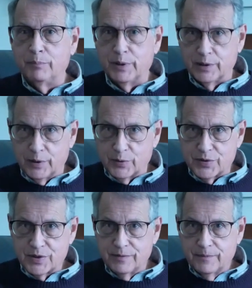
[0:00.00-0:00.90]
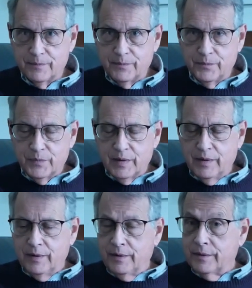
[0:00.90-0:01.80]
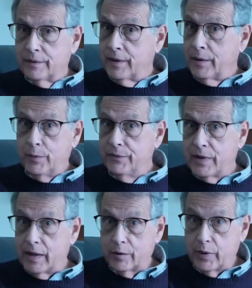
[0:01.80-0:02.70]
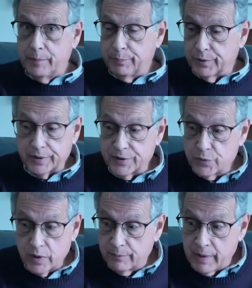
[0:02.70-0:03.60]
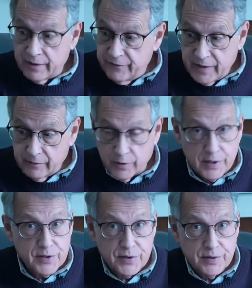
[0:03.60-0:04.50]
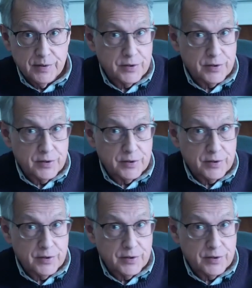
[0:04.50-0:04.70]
and Pillows. Tonight we've got a great book. It's one of my favorites.